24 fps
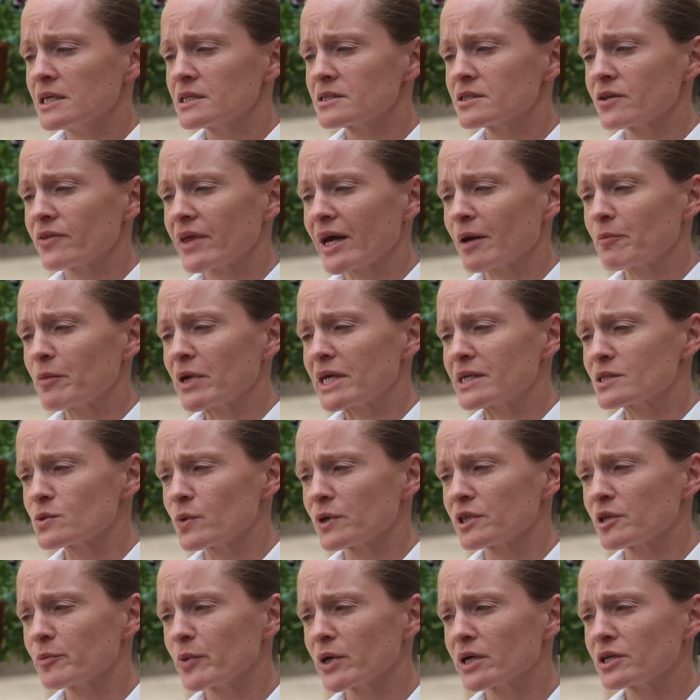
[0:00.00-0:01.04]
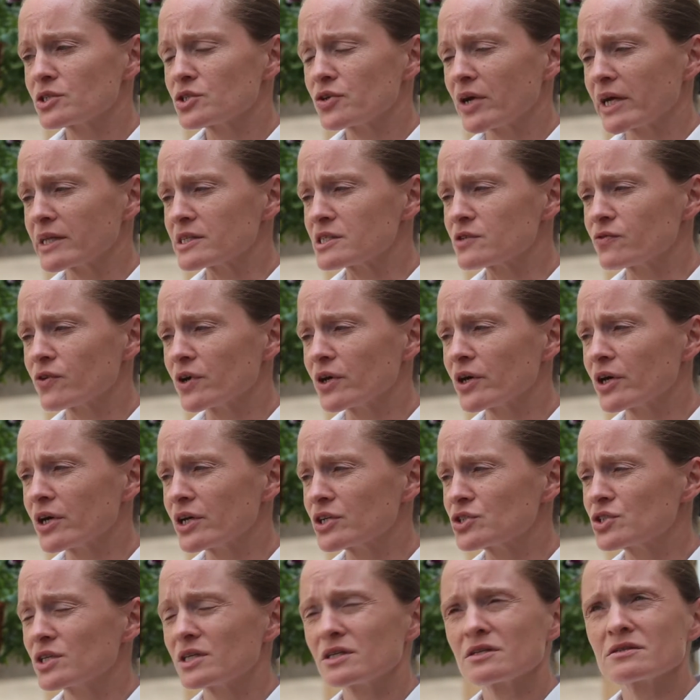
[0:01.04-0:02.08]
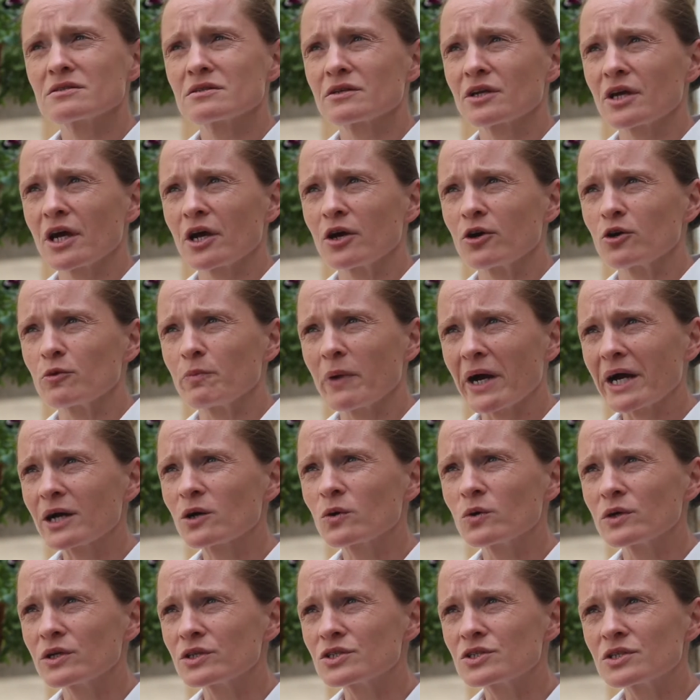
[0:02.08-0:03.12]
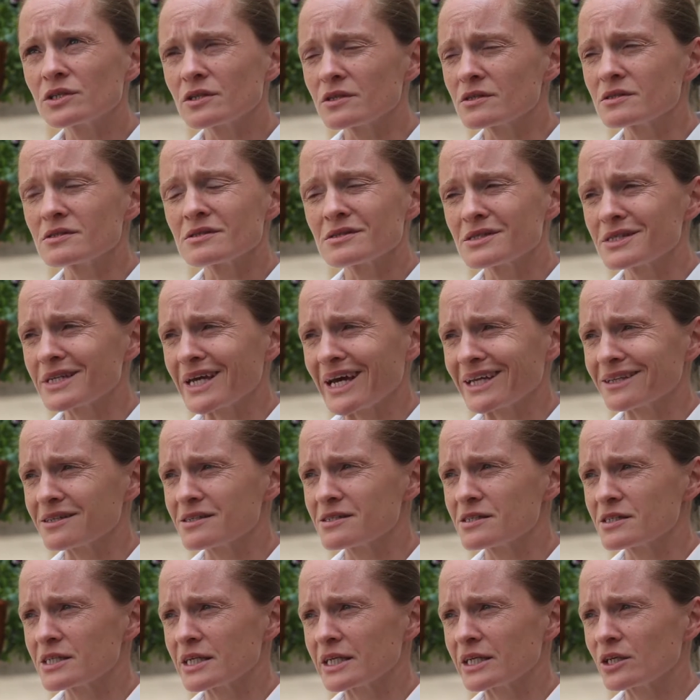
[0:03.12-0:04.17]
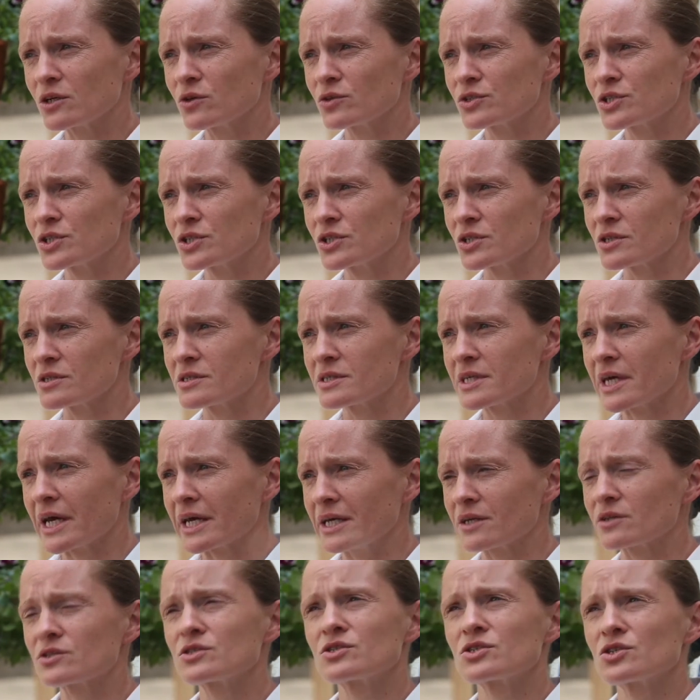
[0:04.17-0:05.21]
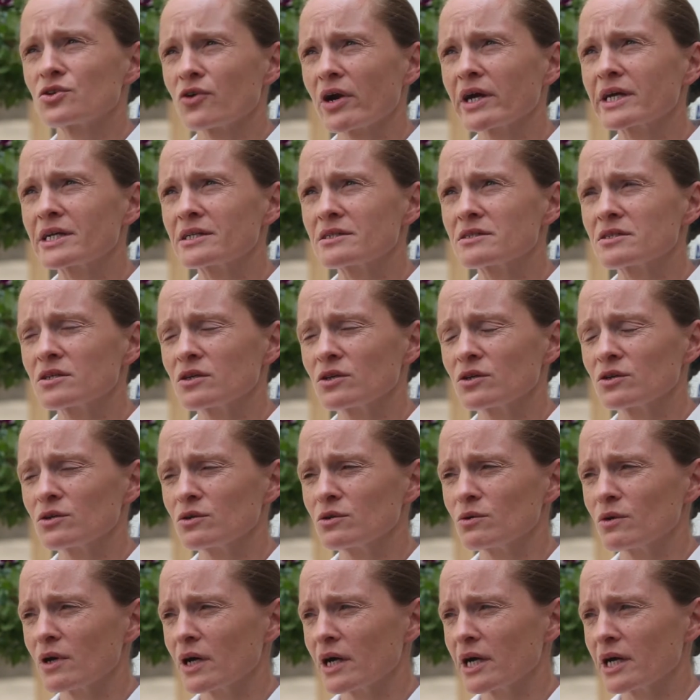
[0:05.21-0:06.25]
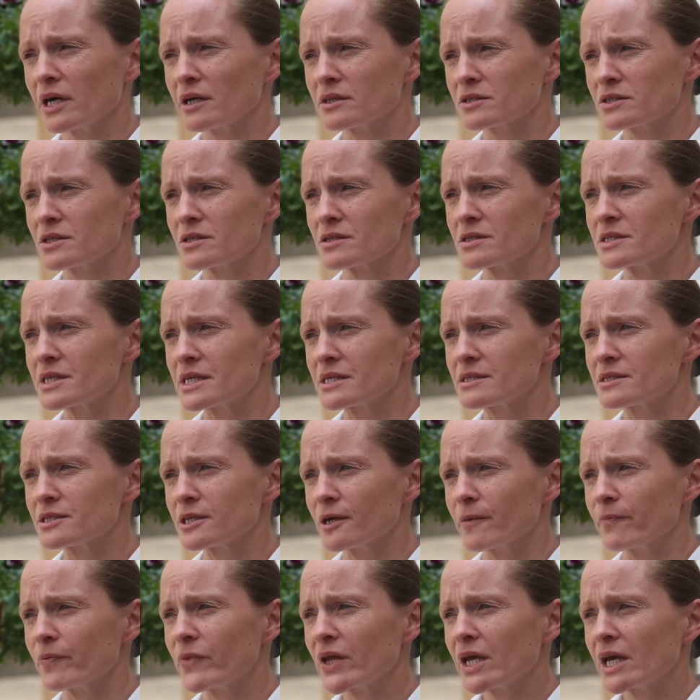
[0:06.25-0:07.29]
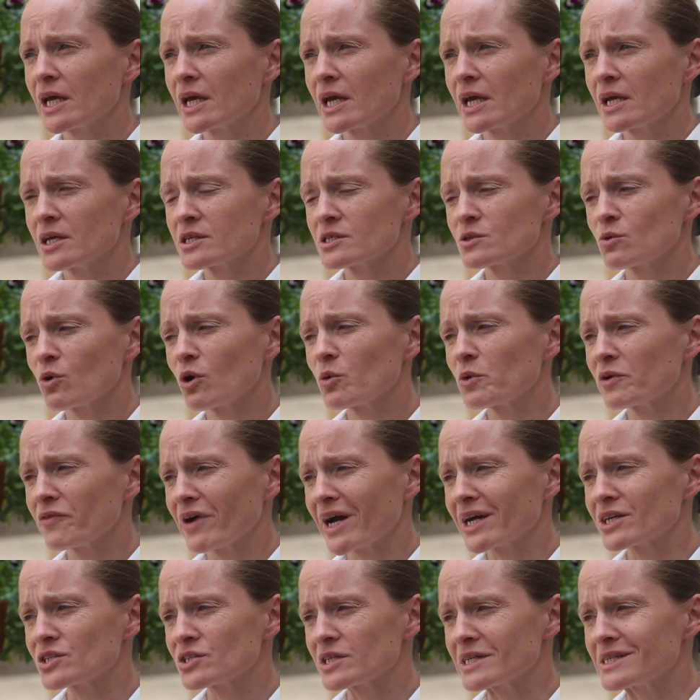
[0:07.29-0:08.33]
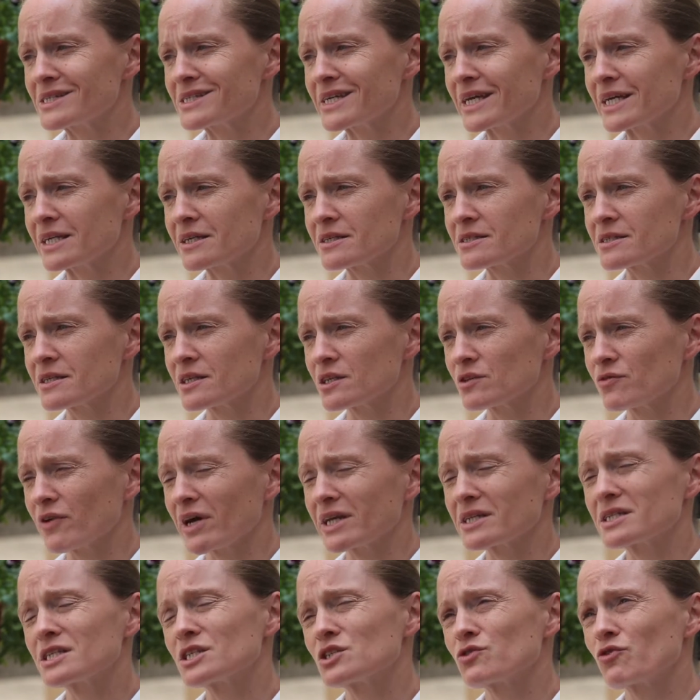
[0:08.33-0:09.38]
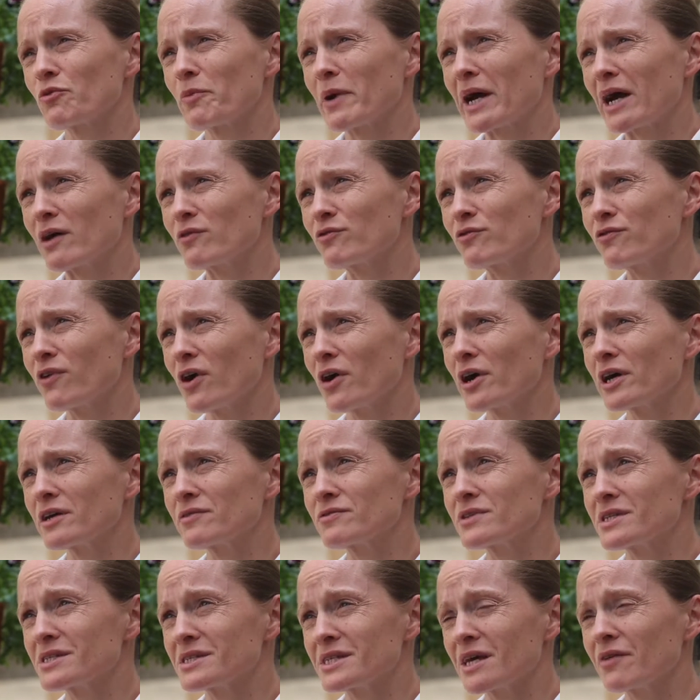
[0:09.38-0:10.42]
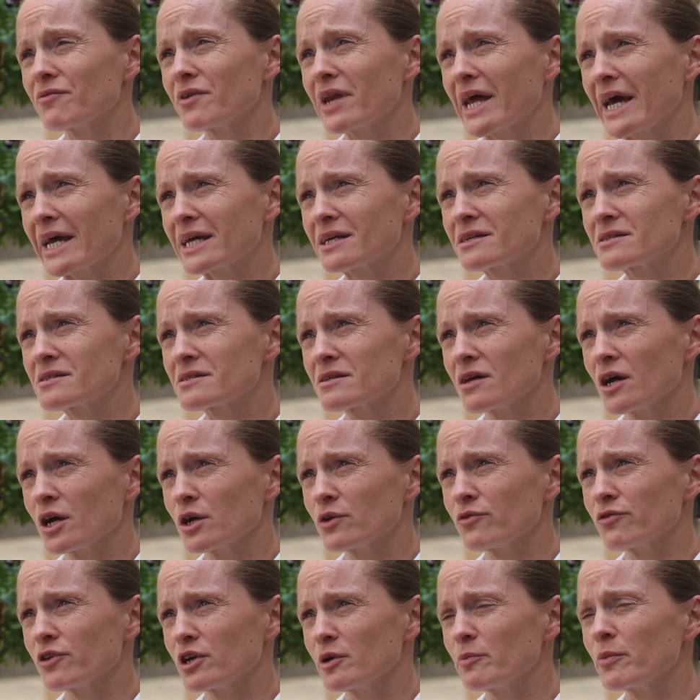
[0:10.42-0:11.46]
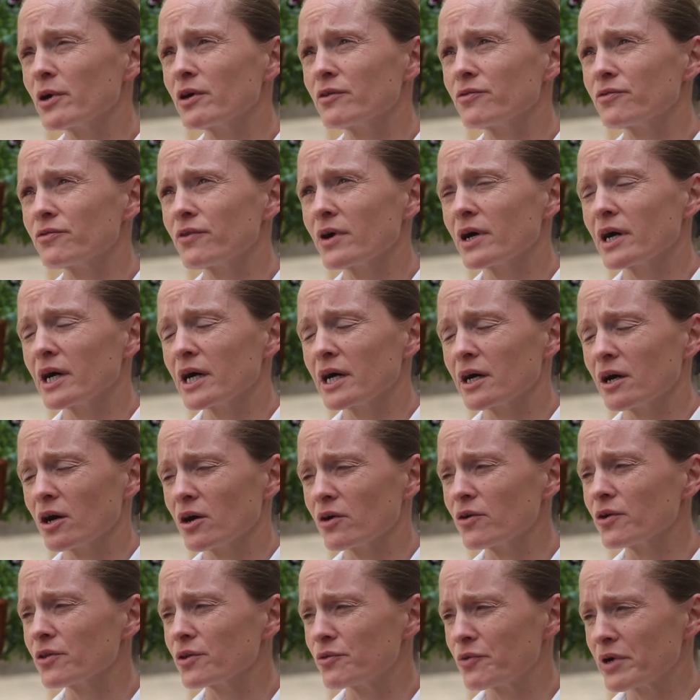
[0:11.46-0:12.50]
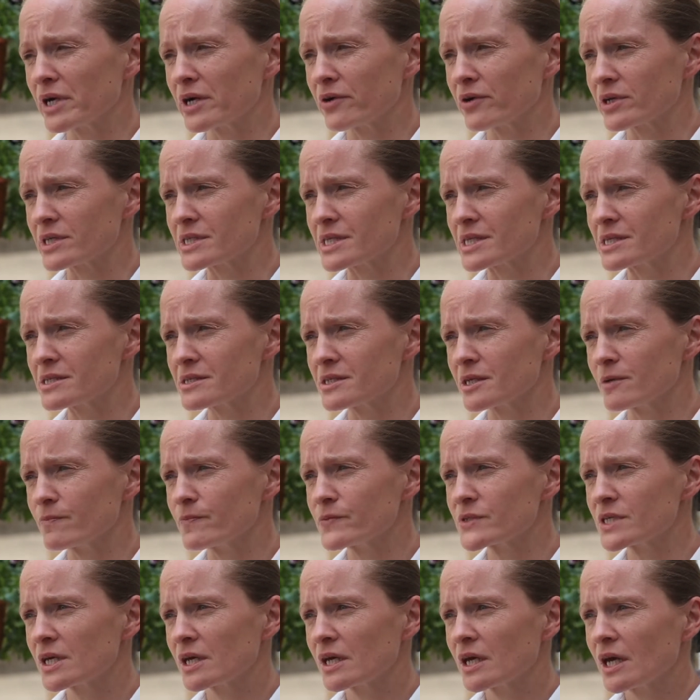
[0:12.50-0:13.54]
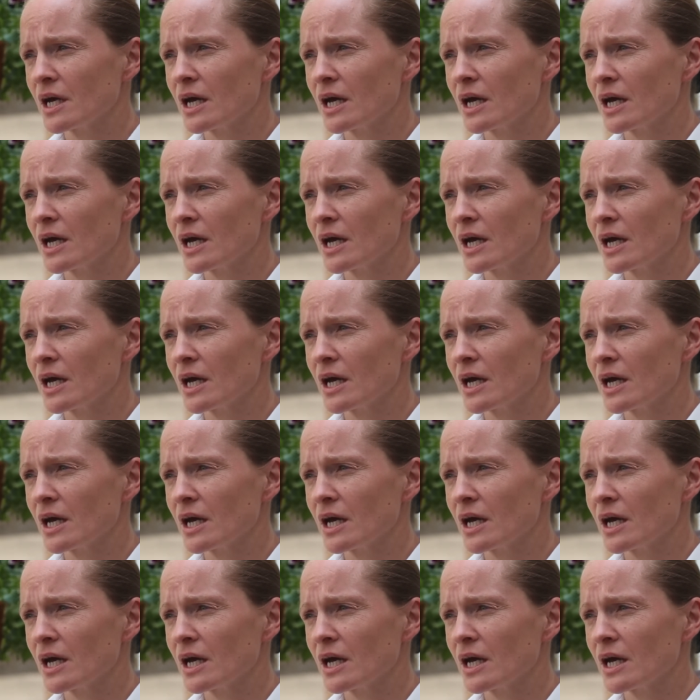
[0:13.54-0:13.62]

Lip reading: So that means when the bird transfers, she doesn't go backwards, she doesn't stand still, she just takes straight to the system. So what we've actually seen is an advantage of about 5 to 7 eggs over and above our other rearing systems.